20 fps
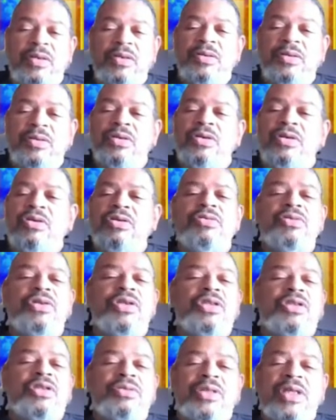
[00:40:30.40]
Who, who
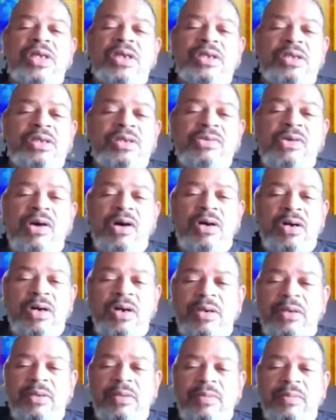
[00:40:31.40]
do you think you are?